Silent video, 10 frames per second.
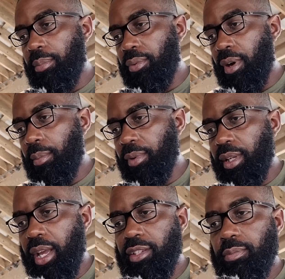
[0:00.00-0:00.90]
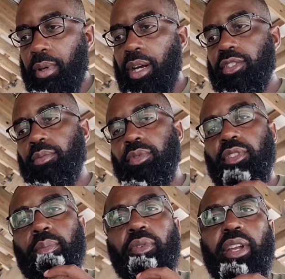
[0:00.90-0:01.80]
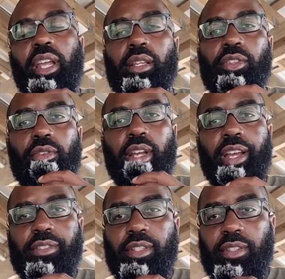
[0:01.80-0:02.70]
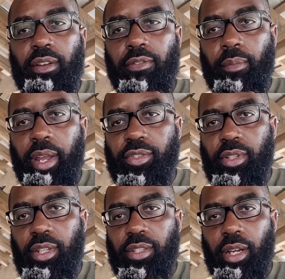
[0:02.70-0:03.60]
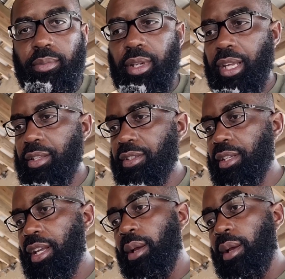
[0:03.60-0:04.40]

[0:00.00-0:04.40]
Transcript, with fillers: promptly as possible to bringing you guys this information, these updates.